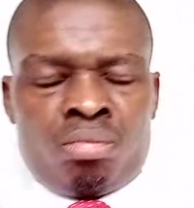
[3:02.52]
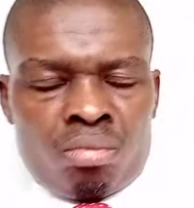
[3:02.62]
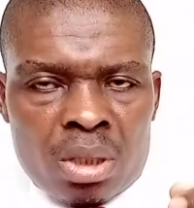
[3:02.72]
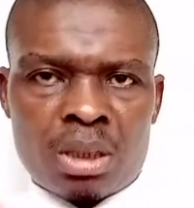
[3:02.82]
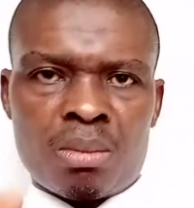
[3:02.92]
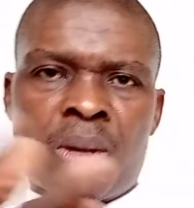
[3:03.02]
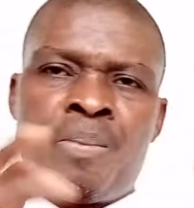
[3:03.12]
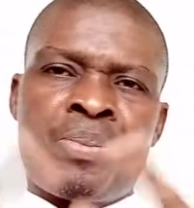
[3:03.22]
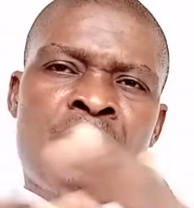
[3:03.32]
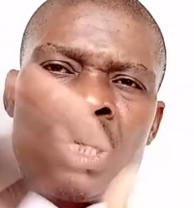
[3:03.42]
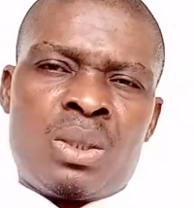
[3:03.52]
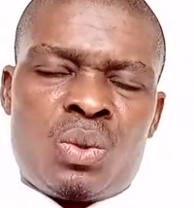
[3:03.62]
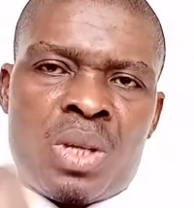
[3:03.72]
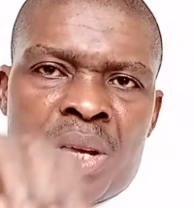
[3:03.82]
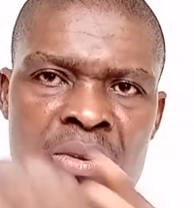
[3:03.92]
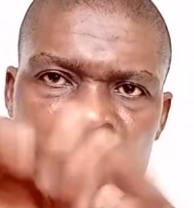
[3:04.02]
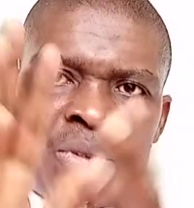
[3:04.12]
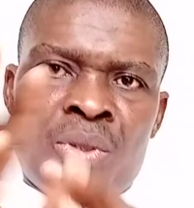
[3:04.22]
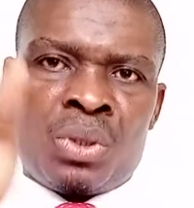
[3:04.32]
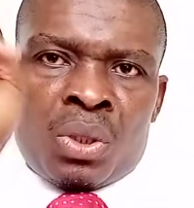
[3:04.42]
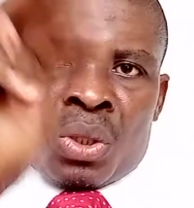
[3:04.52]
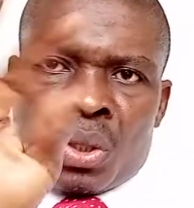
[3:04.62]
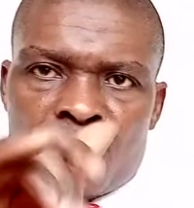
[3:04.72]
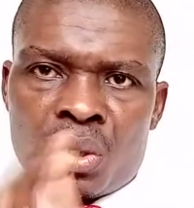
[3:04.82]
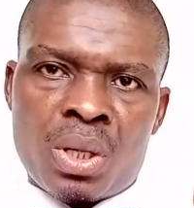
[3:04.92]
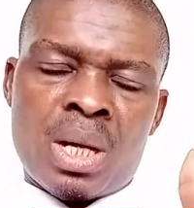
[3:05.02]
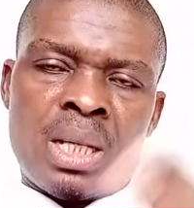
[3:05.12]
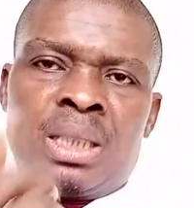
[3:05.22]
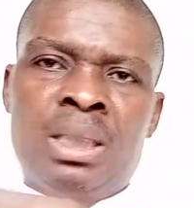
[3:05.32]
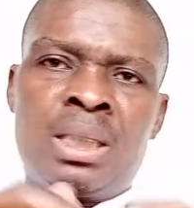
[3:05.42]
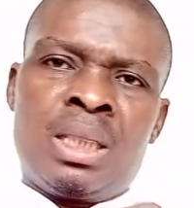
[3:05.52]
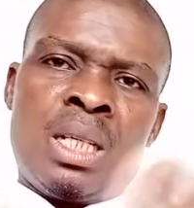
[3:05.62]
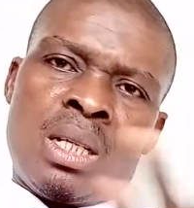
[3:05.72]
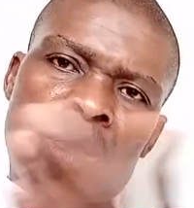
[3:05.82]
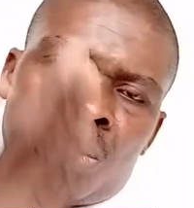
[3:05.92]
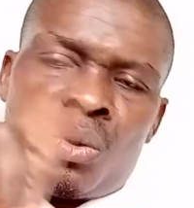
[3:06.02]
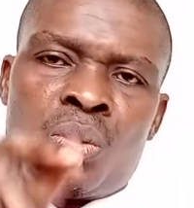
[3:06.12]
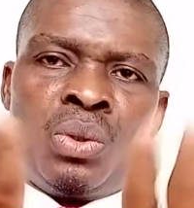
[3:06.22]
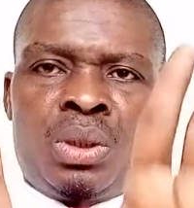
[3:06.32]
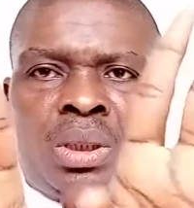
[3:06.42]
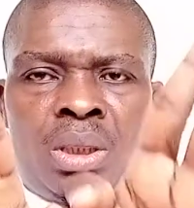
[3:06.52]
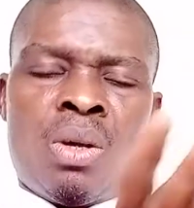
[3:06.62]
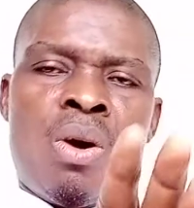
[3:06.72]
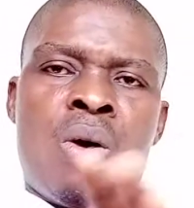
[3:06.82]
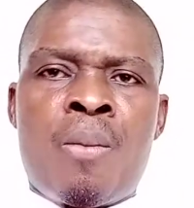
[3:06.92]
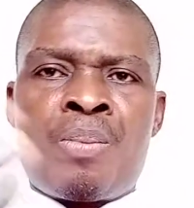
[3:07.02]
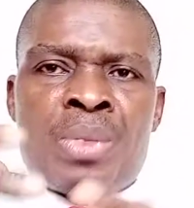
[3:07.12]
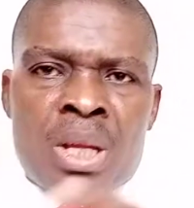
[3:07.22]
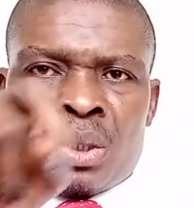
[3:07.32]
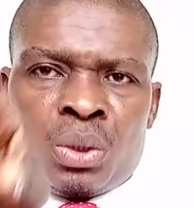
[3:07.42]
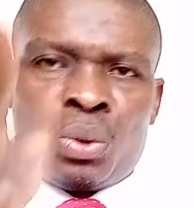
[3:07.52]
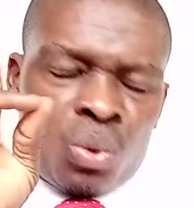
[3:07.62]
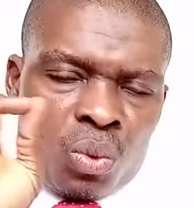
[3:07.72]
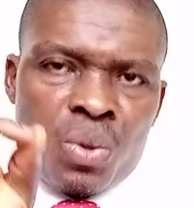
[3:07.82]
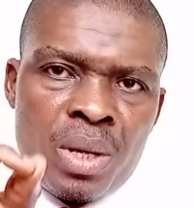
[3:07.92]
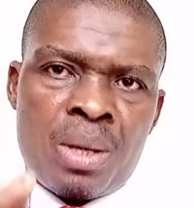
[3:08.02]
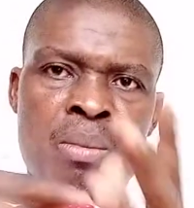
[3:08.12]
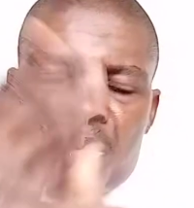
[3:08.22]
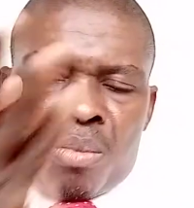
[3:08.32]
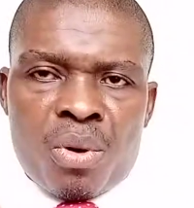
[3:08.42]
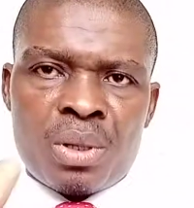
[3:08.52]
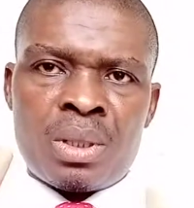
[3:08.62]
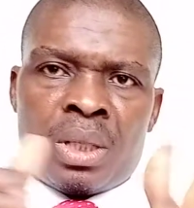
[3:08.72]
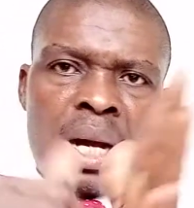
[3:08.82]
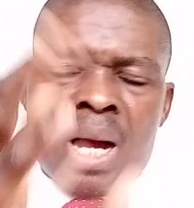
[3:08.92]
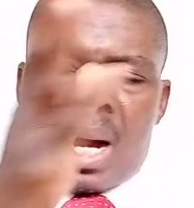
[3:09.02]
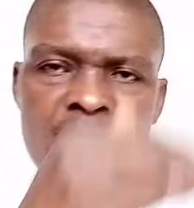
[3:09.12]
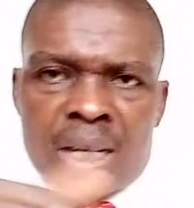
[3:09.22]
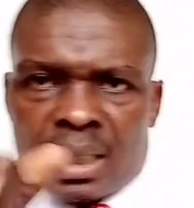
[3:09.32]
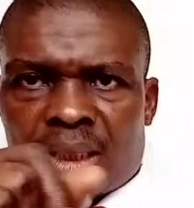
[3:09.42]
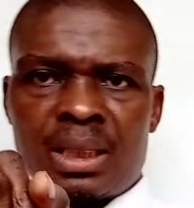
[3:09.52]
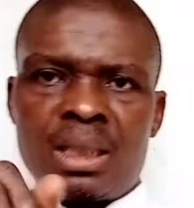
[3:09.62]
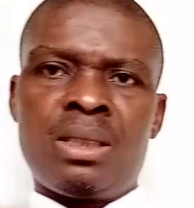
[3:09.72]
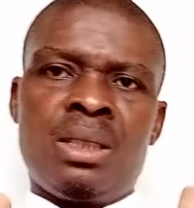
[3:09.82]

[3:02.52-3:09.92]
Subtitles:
Example: as you go in the door, you will turn and see a TV.